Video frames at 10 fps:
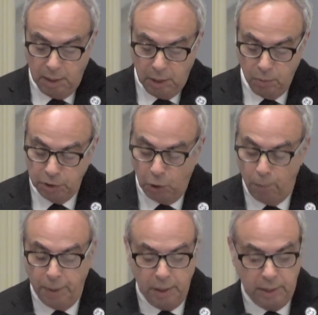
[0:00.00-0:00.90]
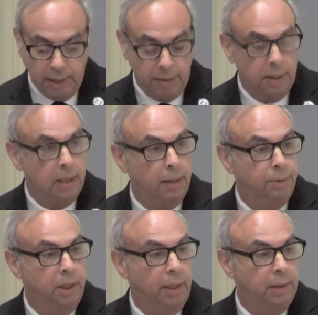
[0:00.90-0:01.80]
It was opening day of the
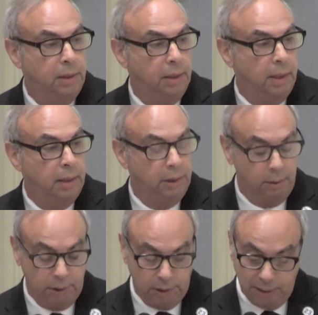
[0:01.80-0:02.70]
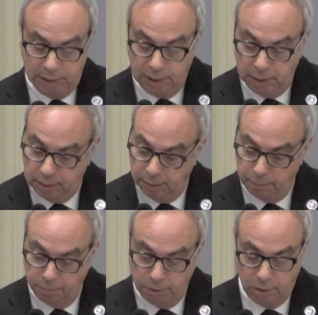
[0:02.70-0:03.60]
Cubs' 1996 season.
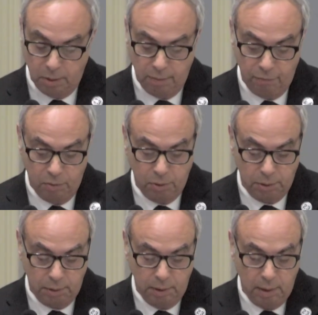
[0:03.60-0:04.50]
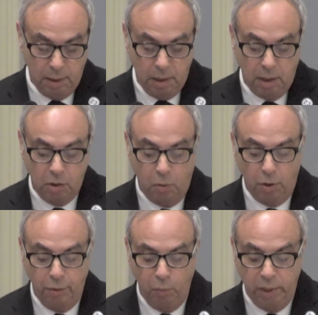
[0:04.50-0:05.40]
Sorry, folks. A
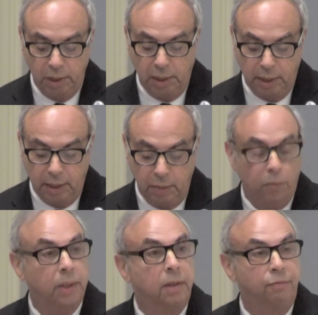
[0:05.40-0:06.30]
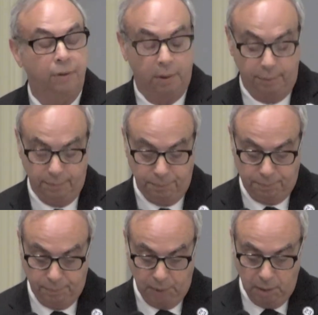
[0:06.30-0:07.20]
cold and windy day in Wrigley Field.
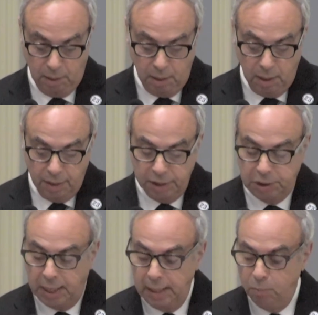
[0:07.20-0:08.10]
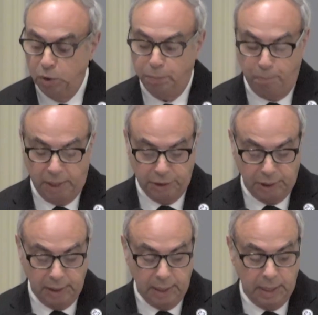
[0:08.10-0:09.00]
The stadium was
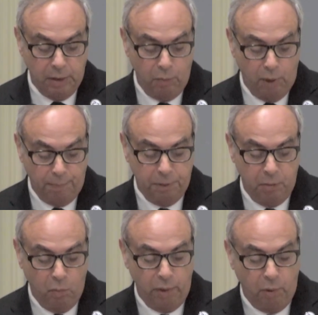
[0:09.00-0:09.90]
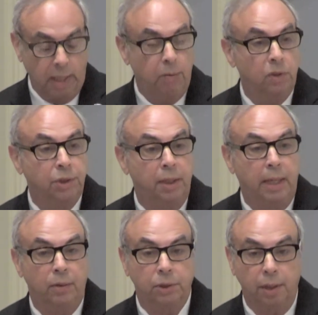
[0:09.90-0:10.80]
buzzing and erupted when Ryne was
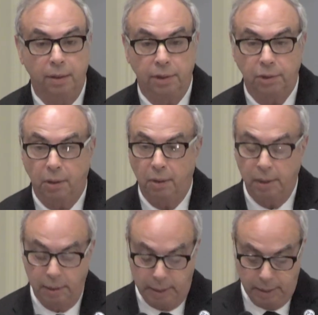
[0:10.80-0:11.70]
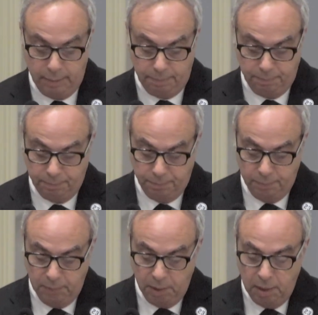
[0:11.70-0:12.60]
announced in the starting lineup.
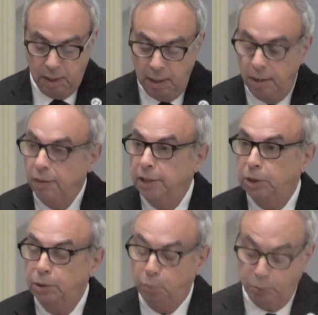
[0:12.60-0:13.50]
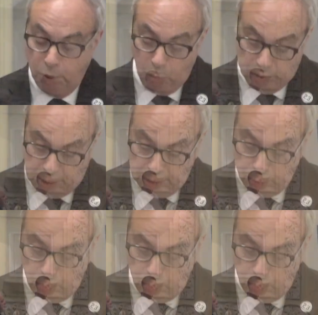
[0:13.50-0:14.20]
This was his